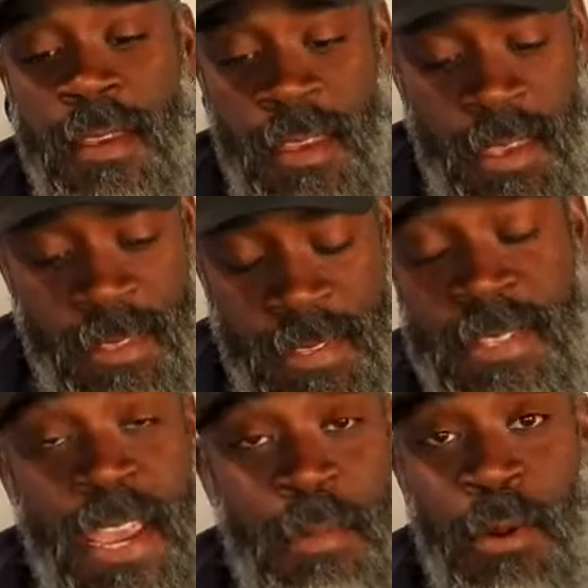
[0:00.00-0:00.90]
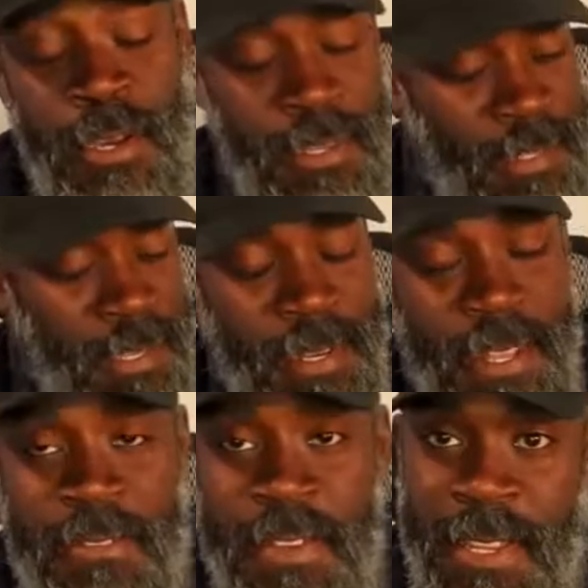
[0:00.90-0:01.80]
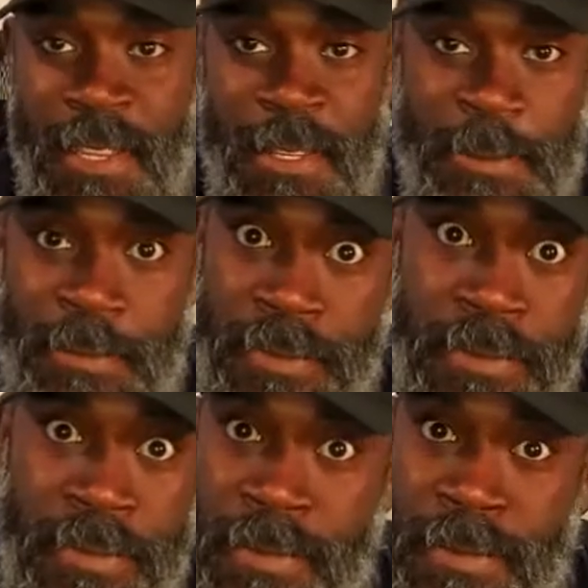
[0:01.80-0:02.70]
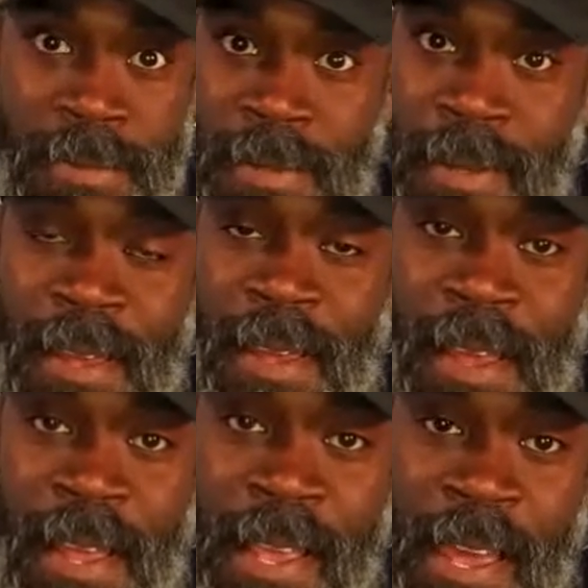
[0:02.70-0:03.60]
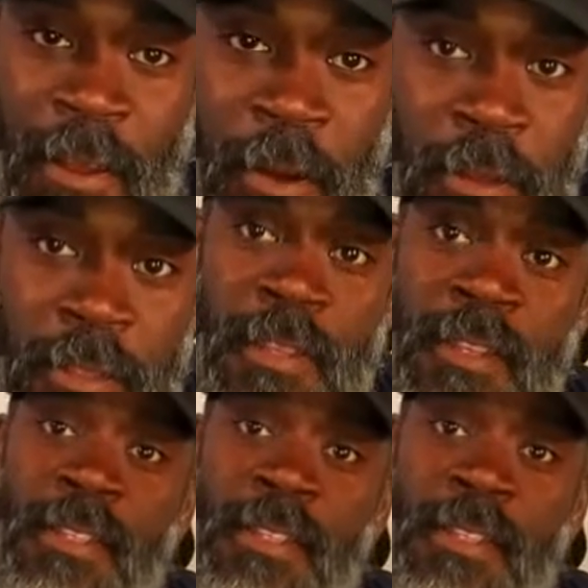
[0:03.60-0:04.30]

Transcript: and the sad part is, looking at the video, I got all the